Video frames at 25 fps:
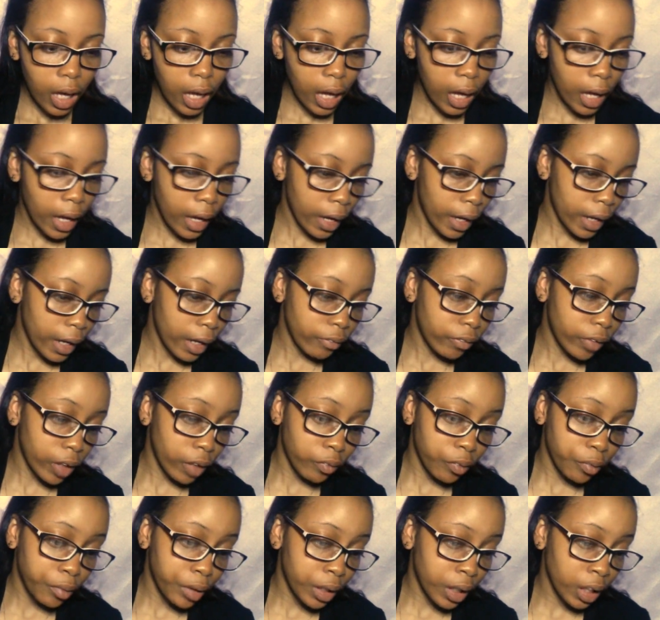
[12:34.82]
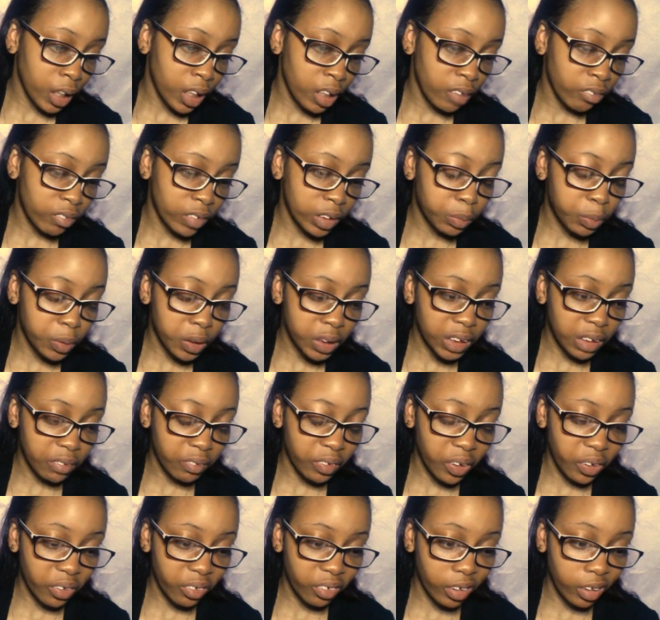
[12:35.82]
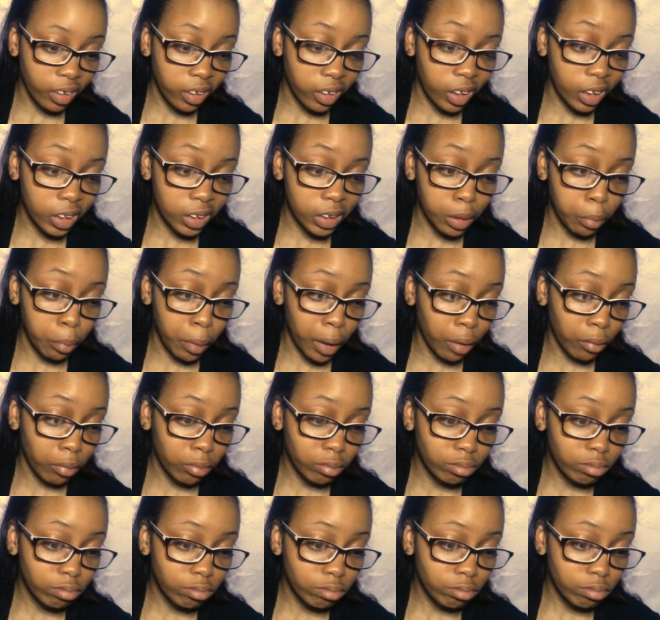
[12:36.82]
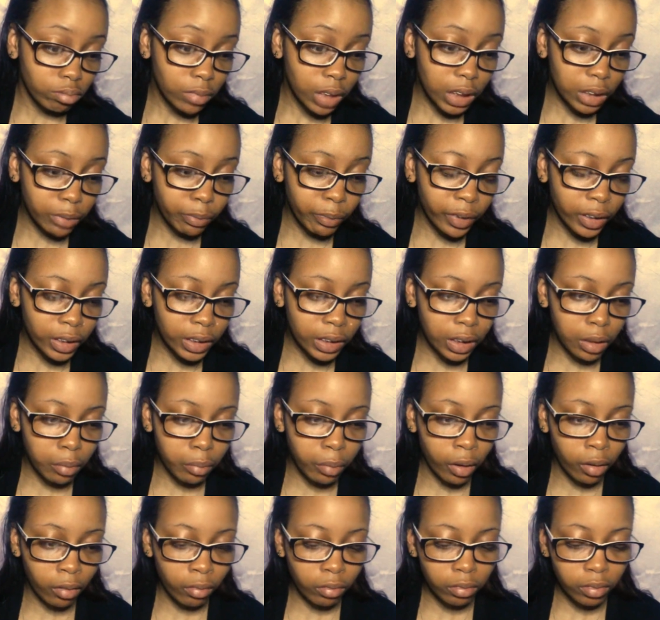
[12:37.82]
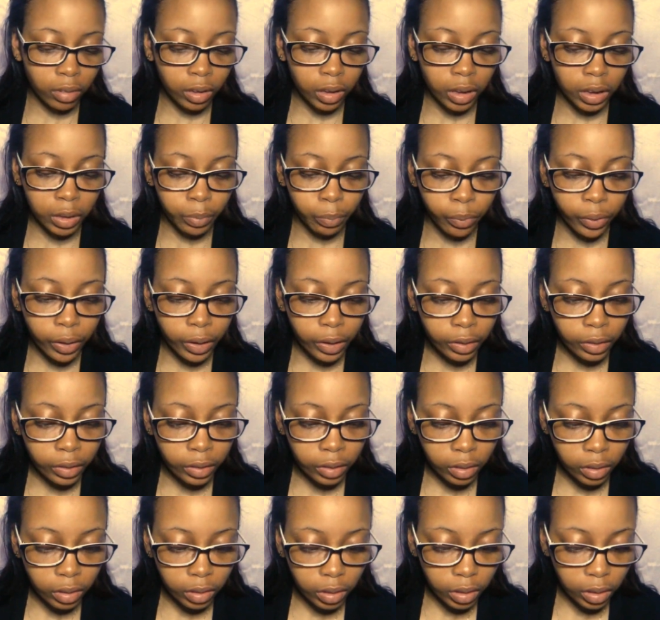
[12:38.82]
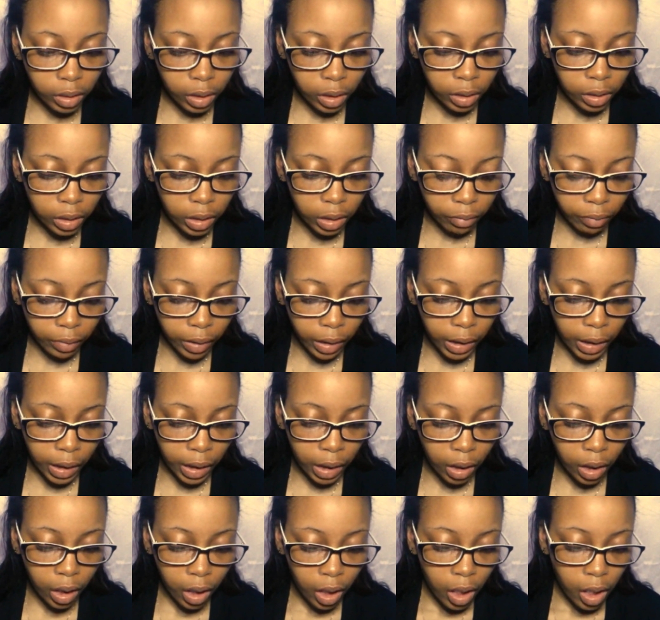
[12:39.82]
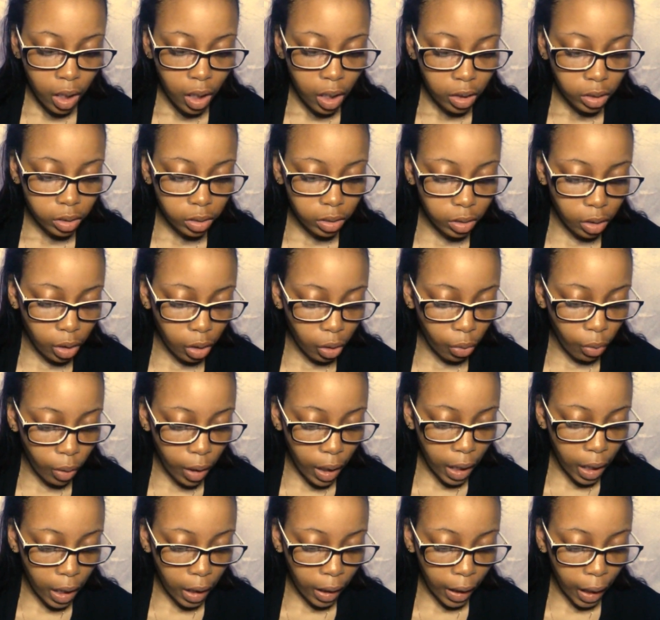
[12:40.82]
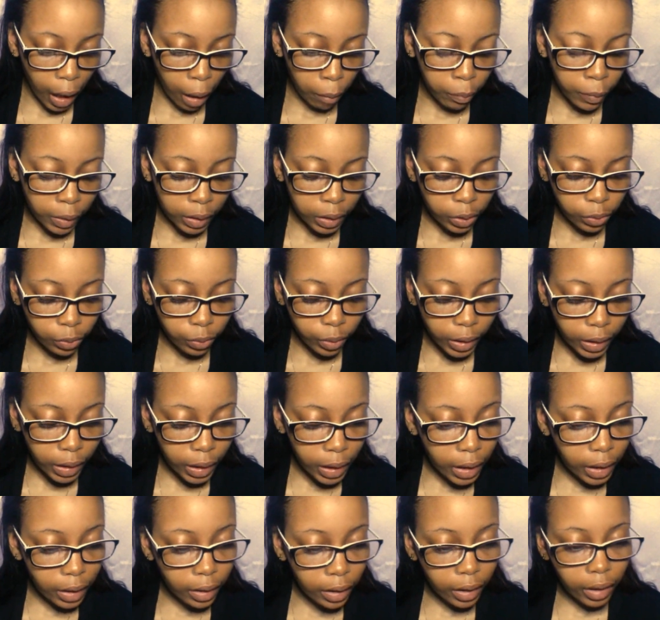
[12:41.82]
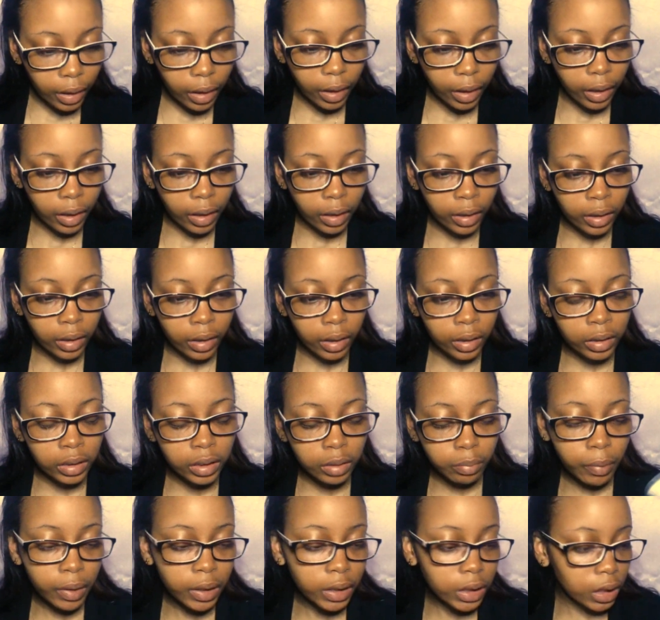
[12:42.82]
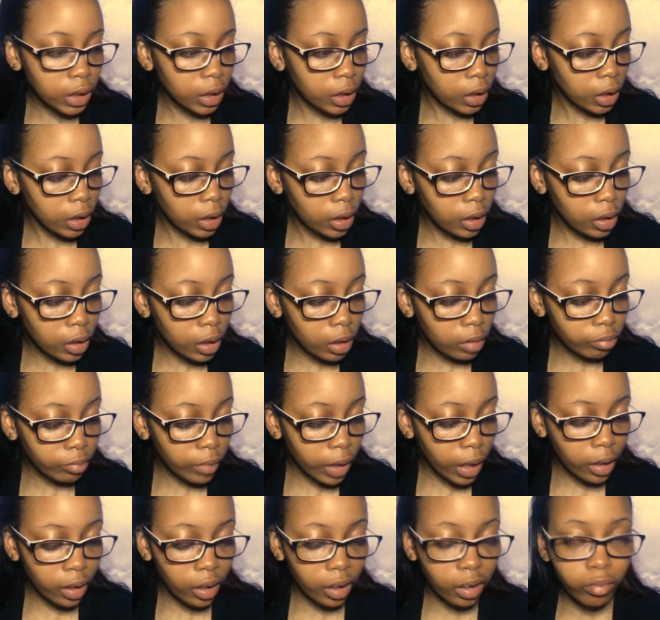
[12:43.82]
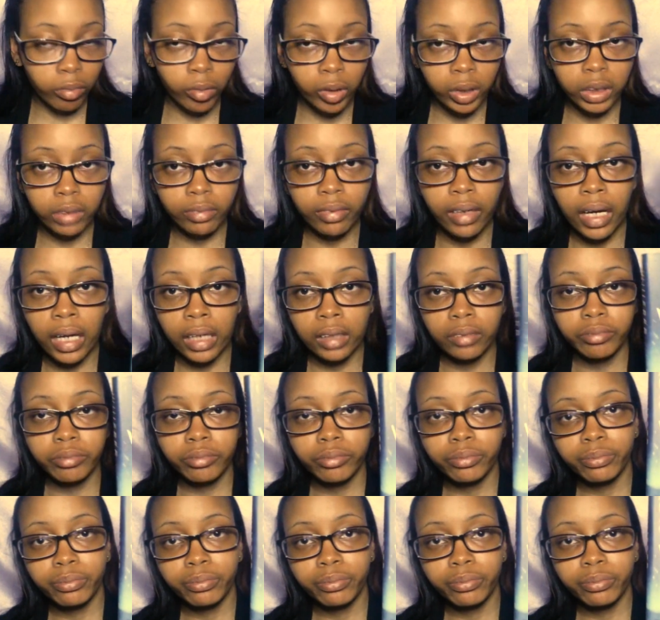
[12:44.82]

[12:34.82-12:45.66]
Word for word: I have never read any of his books. I've heard good things about his books and about his prayers and stuff like that. So I opted to get it, and it's basically how to hear the voice of God.